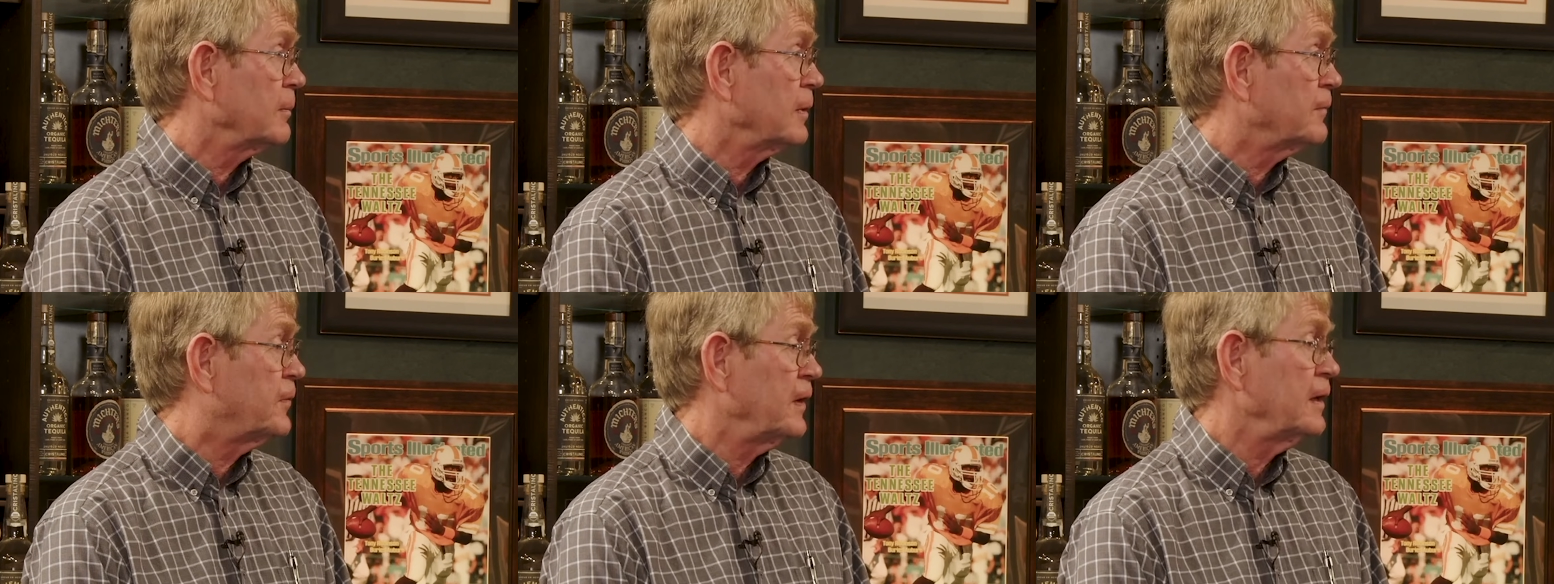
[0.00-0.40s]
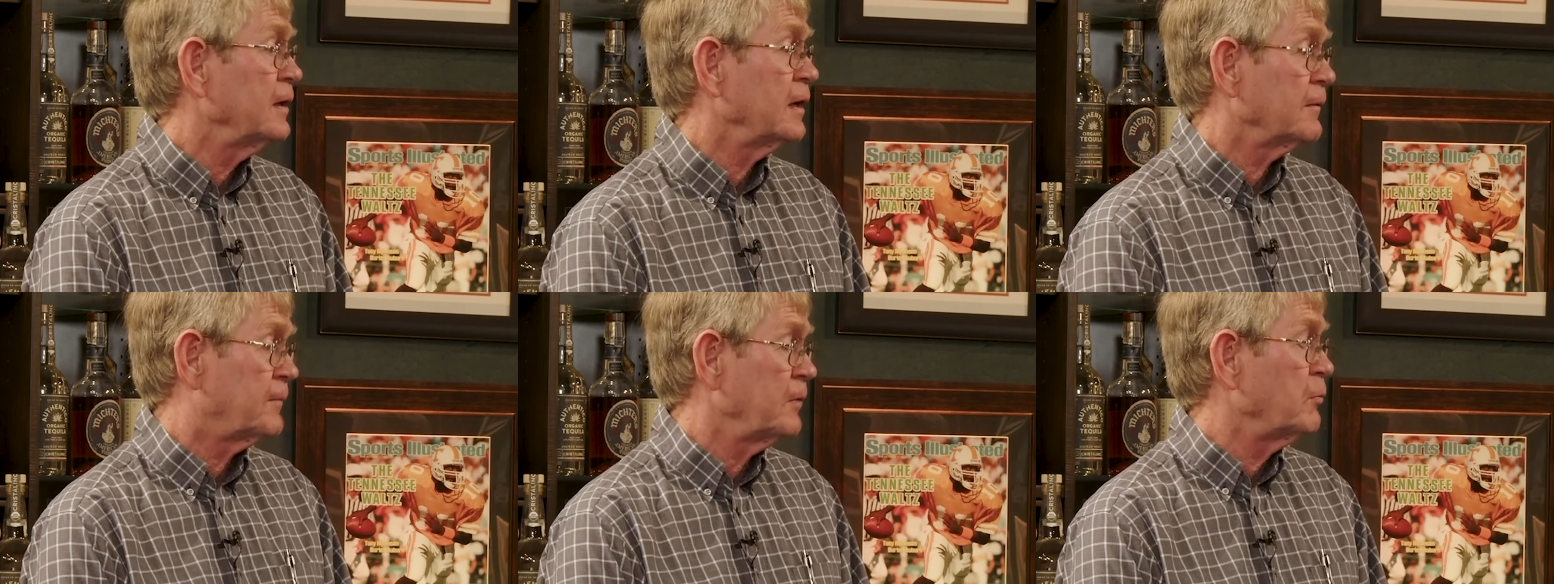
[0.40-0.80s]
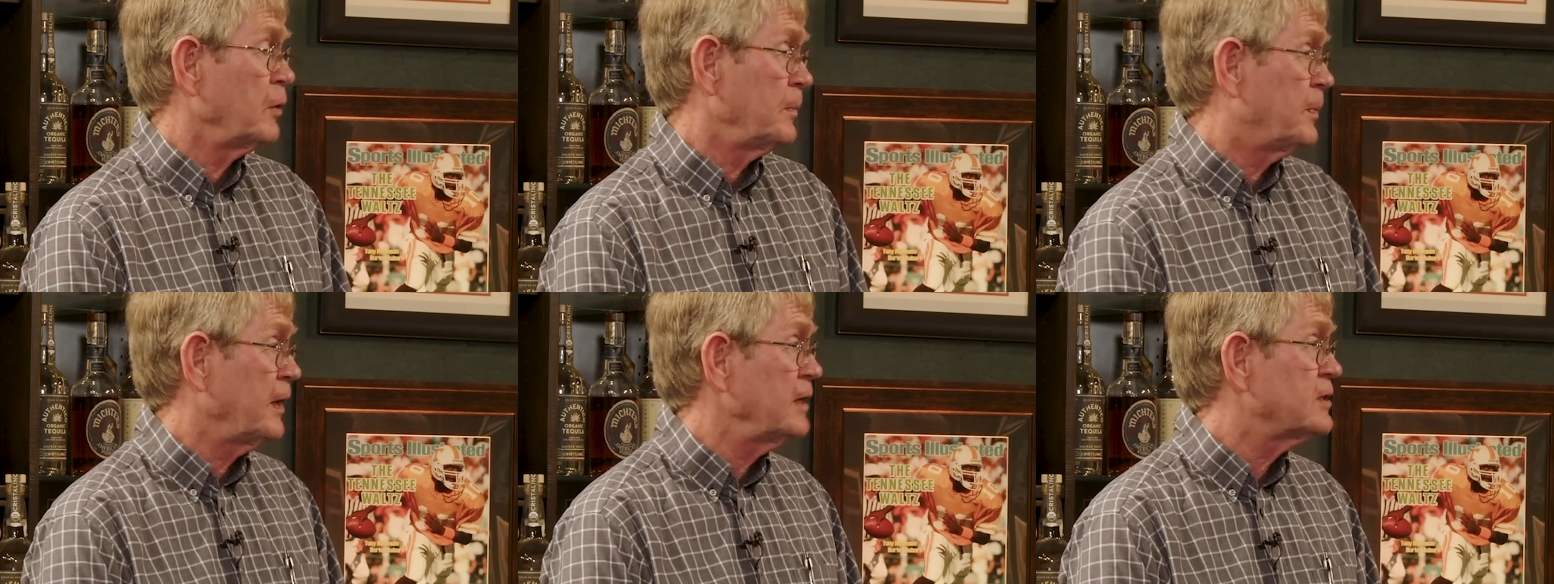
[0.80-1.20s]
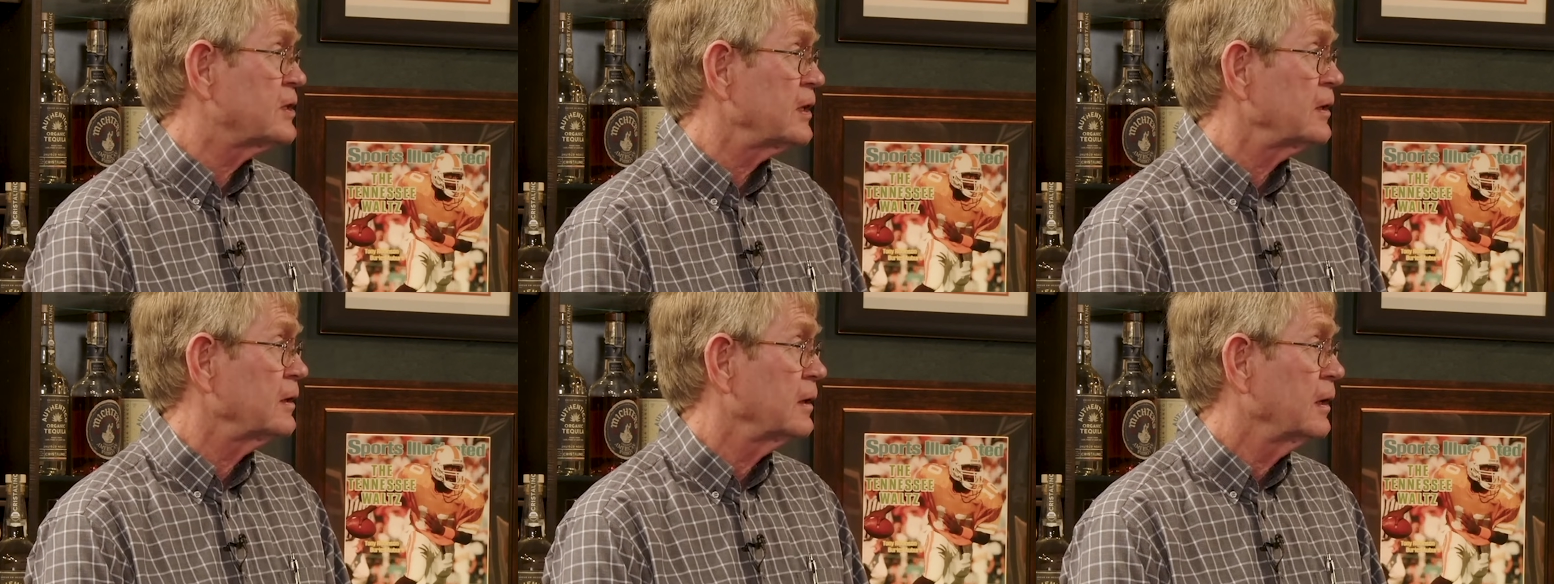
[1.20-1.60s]
If he repeats
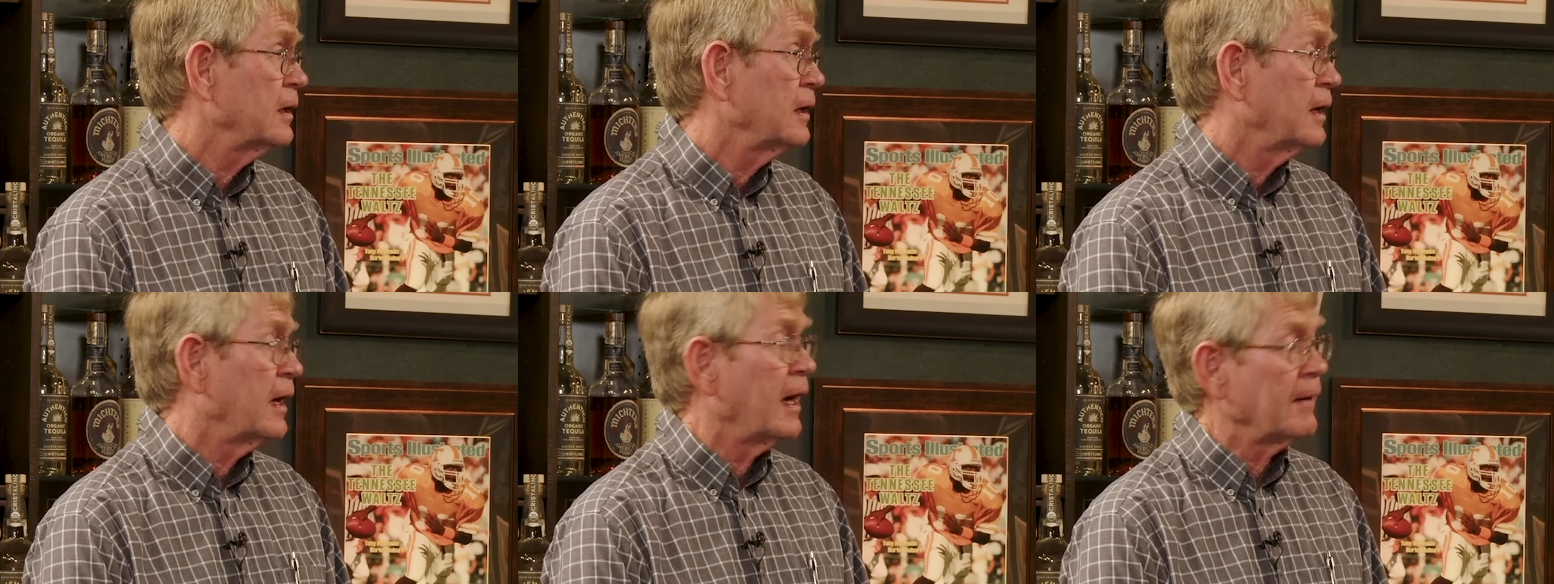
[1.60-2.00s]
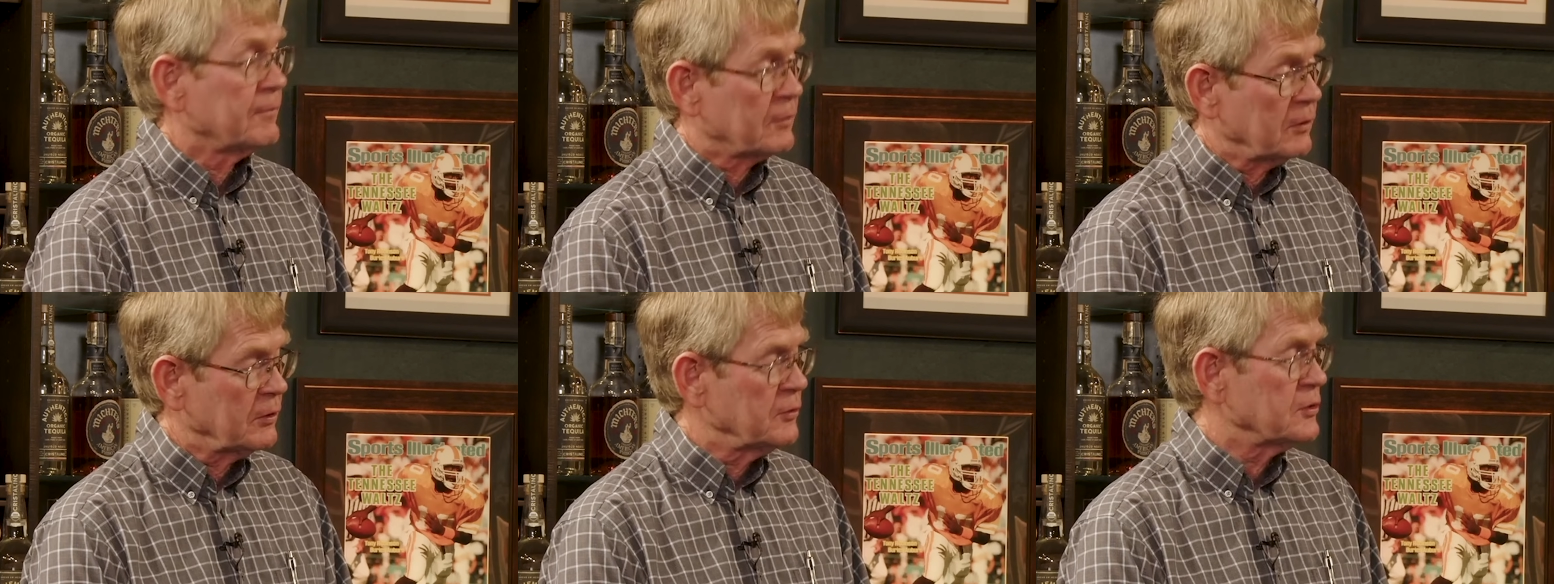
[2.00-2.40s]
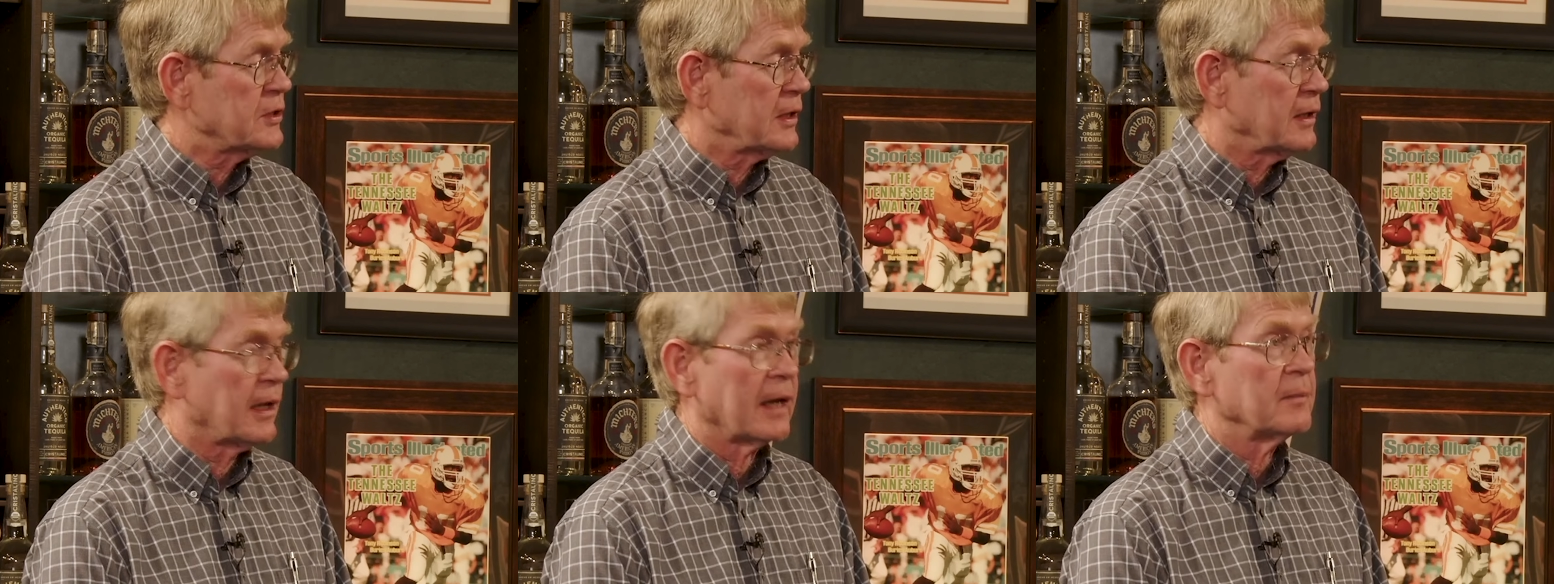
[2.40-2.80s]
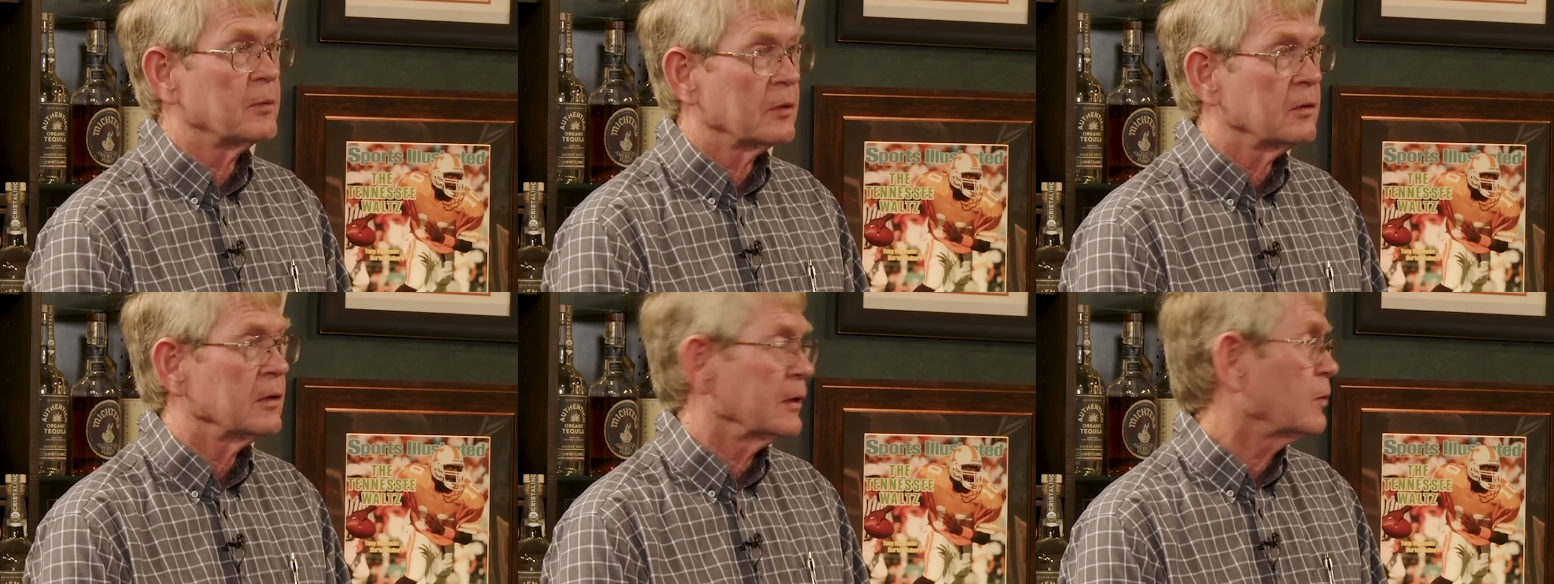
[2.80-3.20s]
it after losing
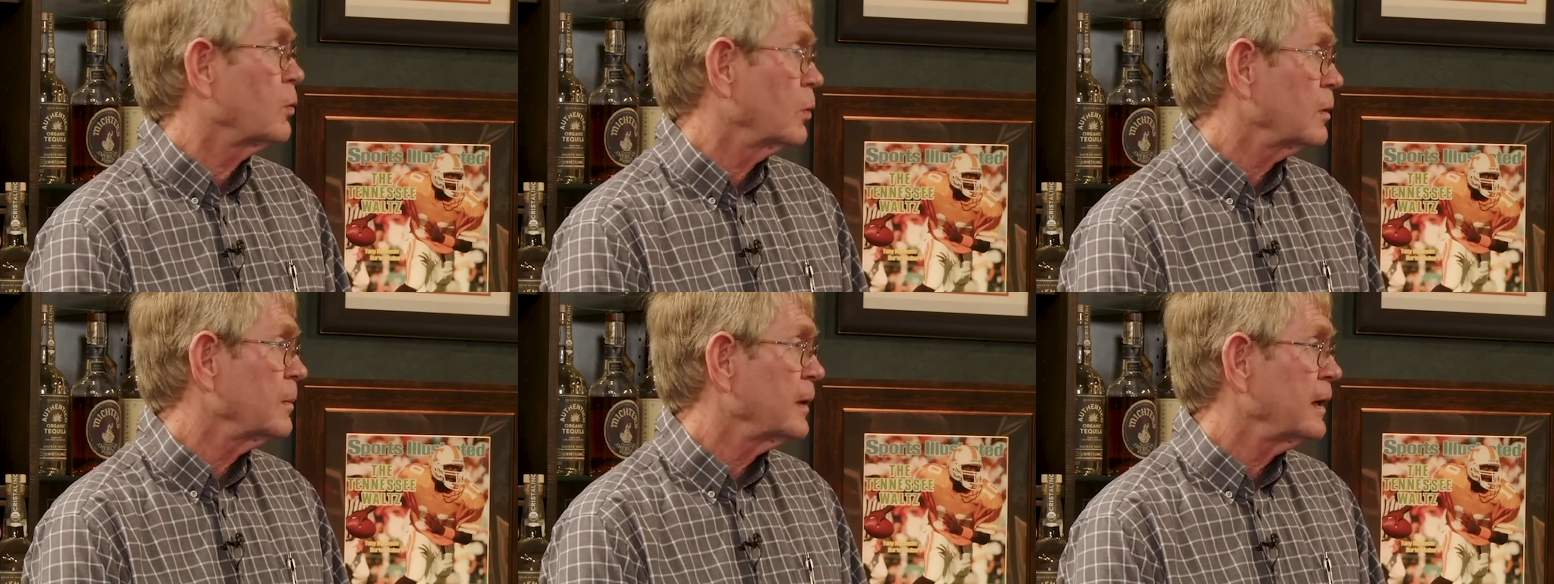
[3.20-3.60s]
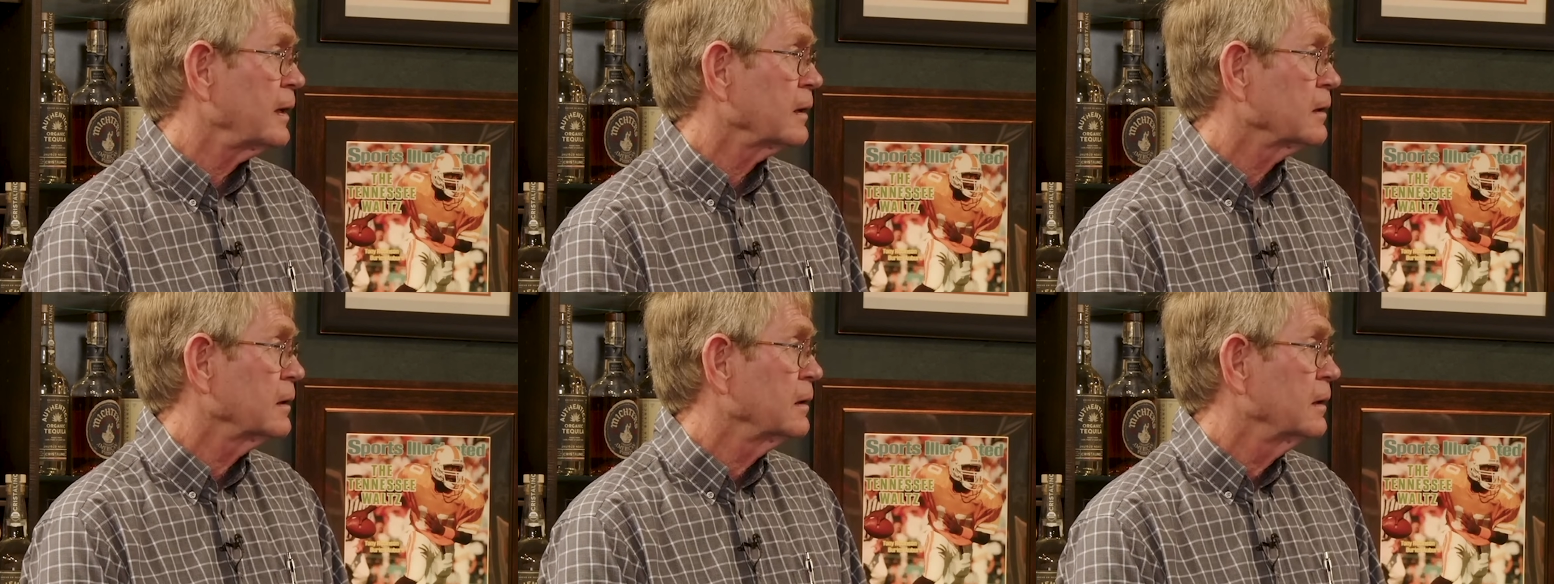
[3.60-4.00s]
Gabriel at quarterback,